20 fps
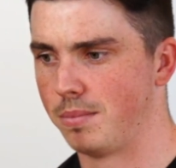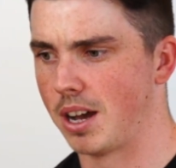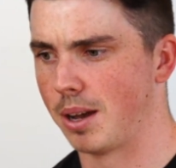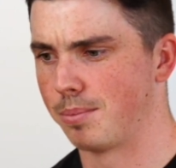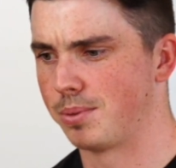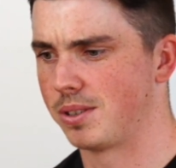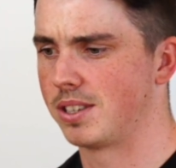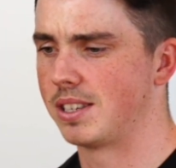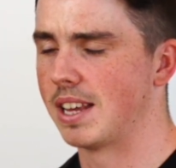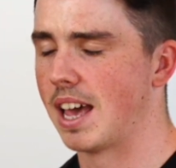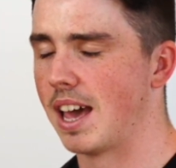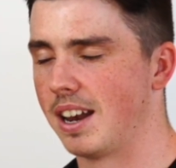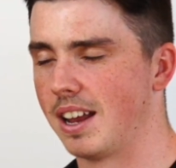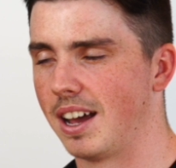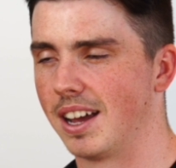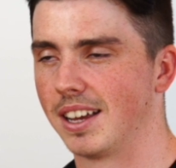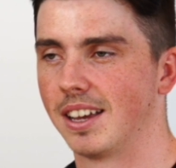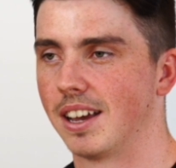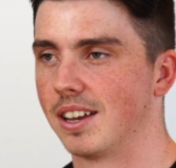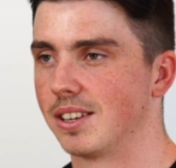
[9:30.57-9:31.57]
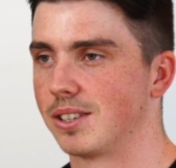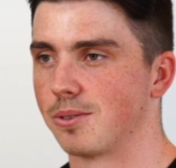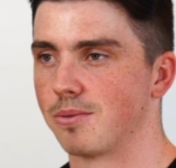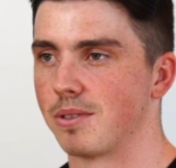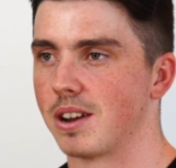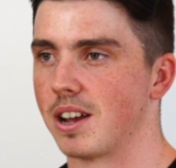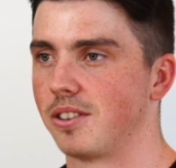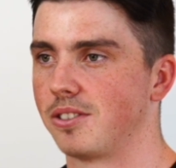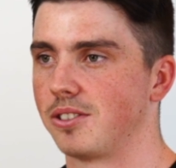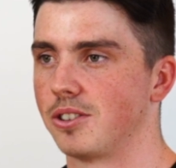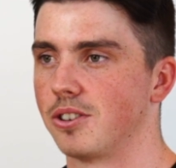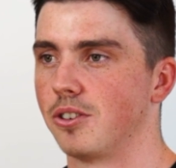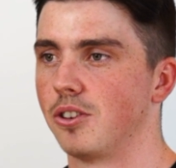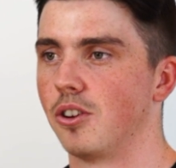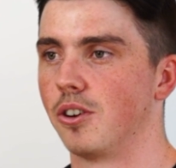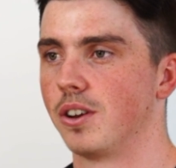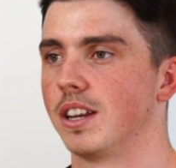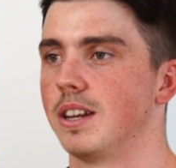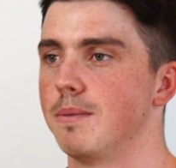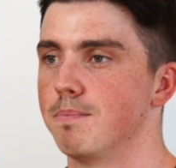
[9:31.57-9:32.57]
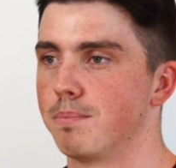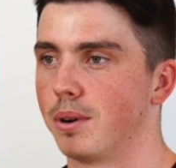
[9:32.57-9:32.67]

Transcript: upset, I guess, around, you know, not hitting